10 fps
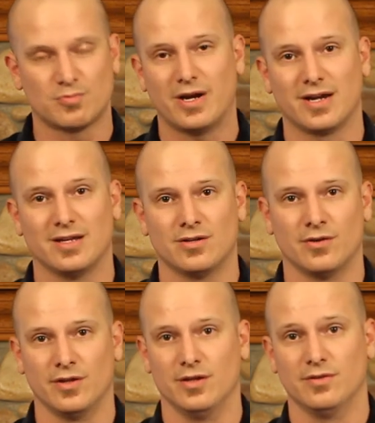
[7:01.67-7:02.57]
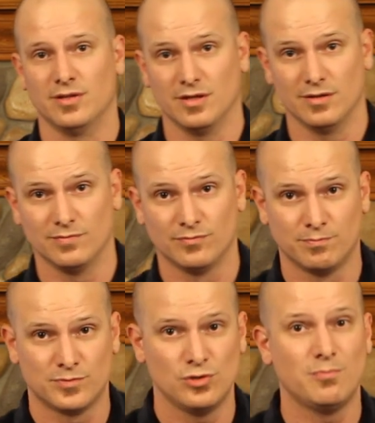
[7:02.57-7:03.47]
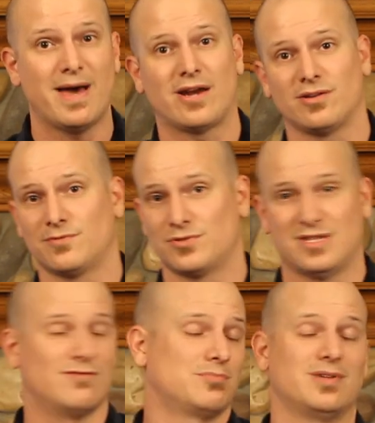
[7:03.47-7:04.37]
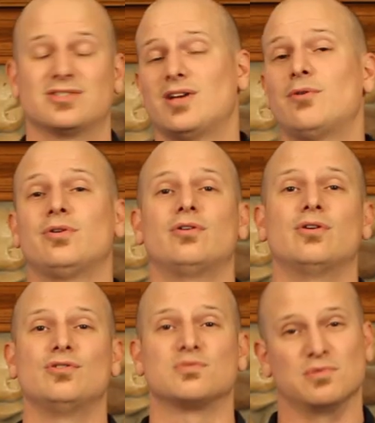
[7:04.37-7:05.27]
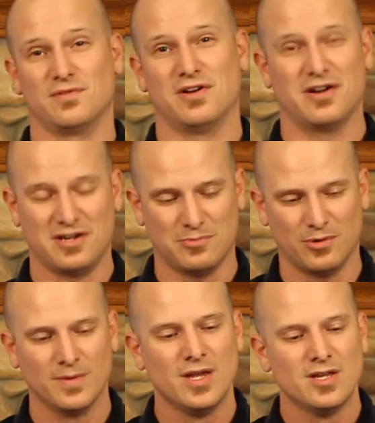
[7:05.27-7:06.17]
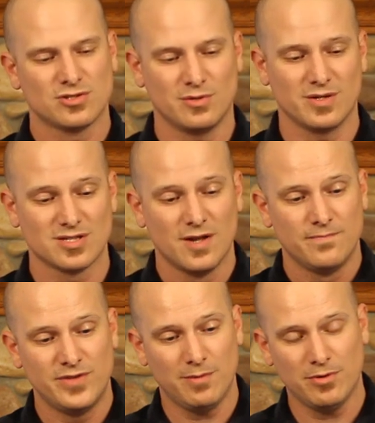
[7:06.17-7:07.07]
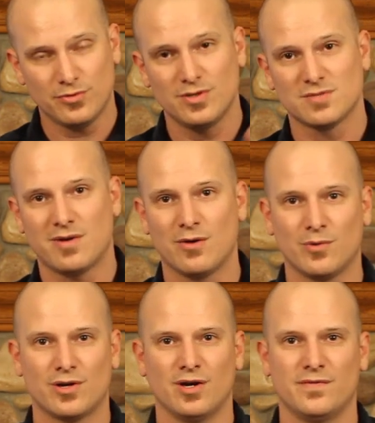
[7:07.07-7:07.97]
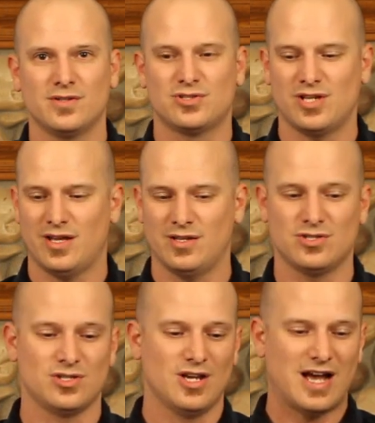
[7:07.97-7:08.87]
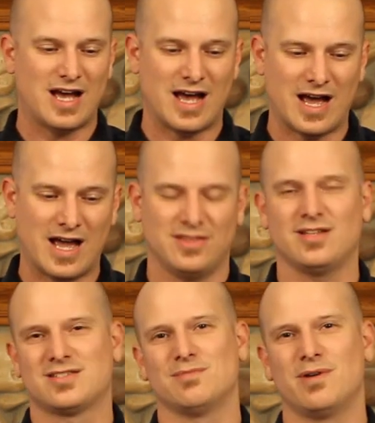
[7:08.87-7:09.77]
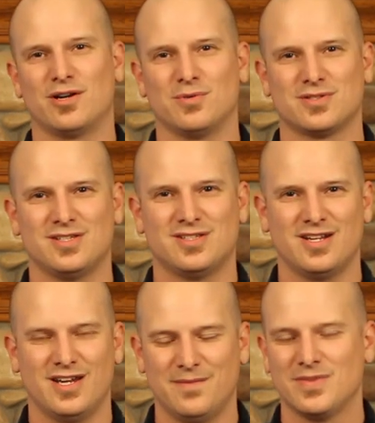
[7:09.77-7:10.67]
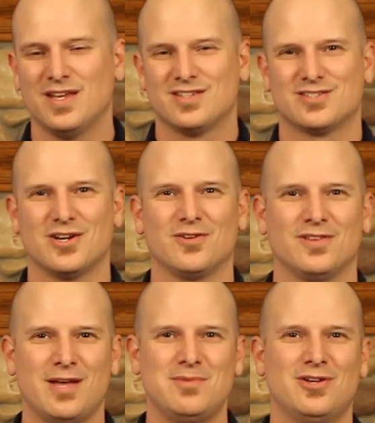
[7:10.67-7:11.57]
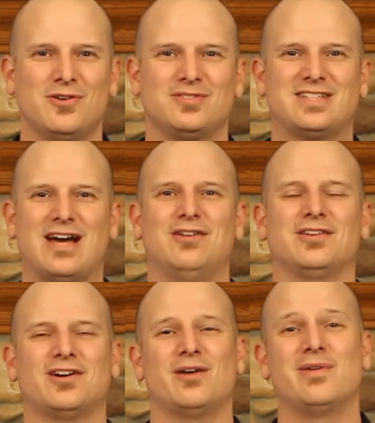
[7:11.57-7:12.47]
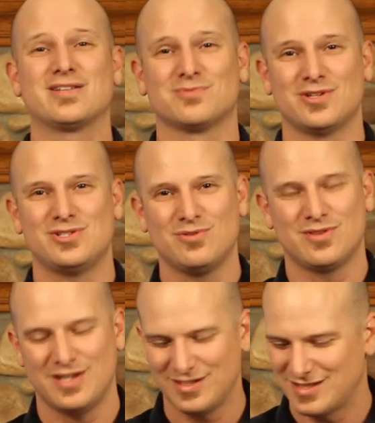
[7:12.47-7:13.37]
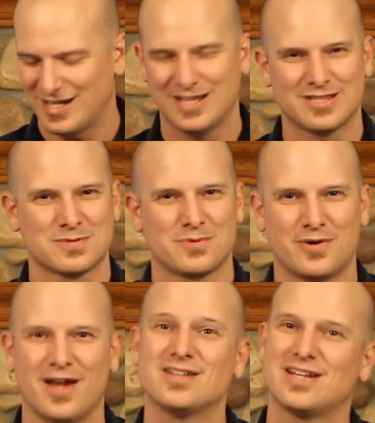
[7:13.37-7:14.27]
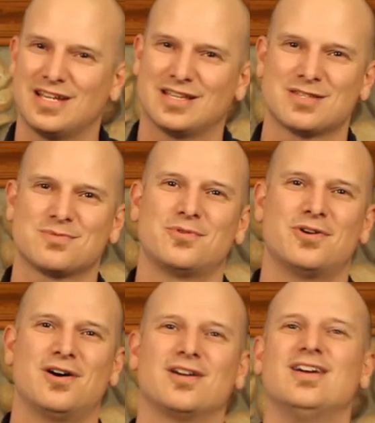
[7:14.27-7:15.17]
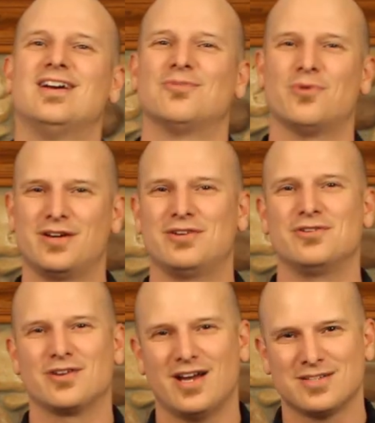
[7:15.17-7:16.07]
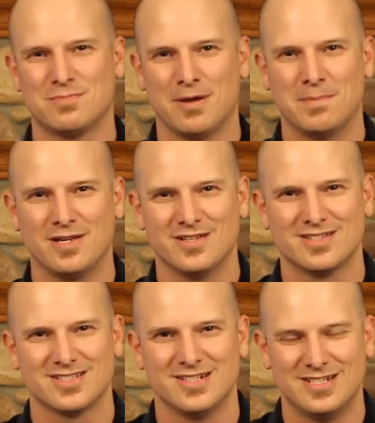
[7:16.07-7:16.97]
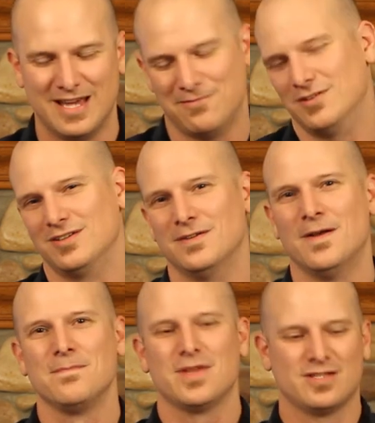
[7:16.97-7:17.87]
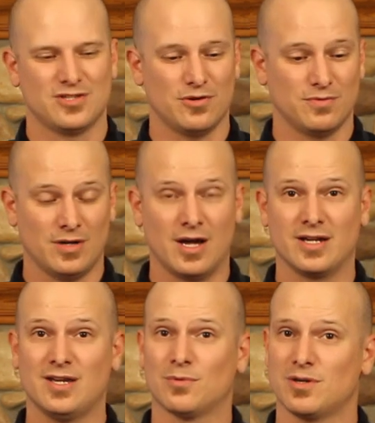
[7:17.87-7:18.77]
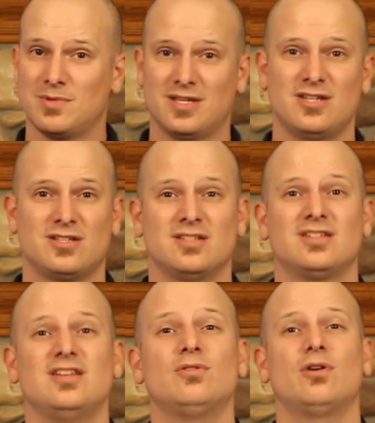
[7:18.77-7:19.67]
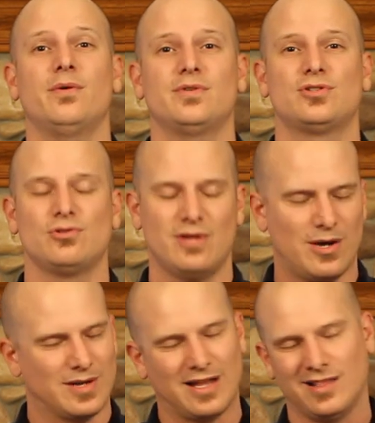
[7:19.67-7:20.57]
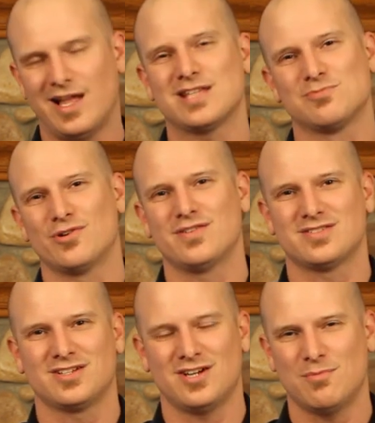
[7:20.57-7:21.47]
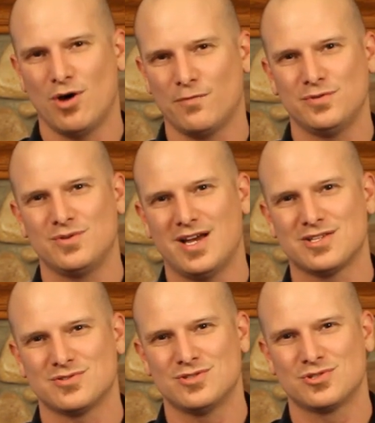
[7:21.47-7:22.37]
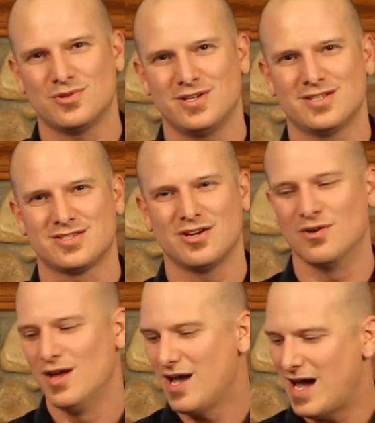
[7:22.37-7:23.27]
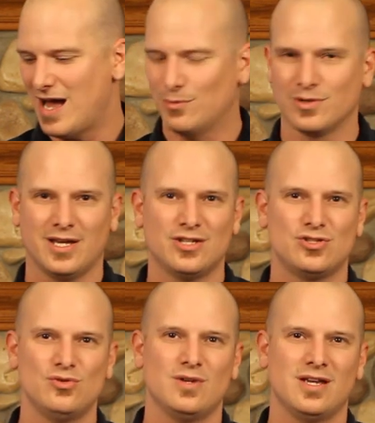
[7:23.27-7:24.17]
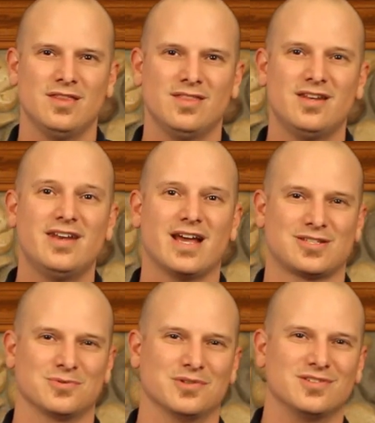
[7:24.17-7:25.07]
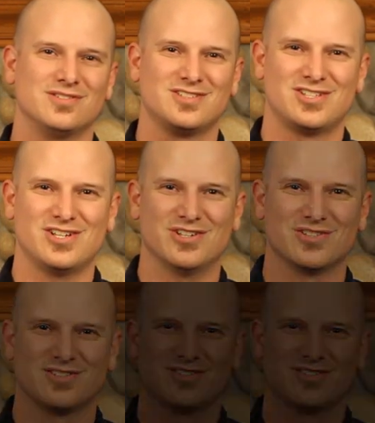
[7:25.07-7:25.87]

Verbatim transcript: bracket or the, the two battling for seventh place. So I really don't know who's moving on anymore. So anyways, number three is my winner of this challenge. I think it's the better whiskey today. So let me know down in the comments what you think. Did I get this one right? Did I get this one wrong? Want to hear your guys' opinions, definitely. So uh, again, we're gonna be con continuing on this shootout. We got lots more of this to come. Hopefully you guys are enjoying it. So I will catch you in the next one. Cheers.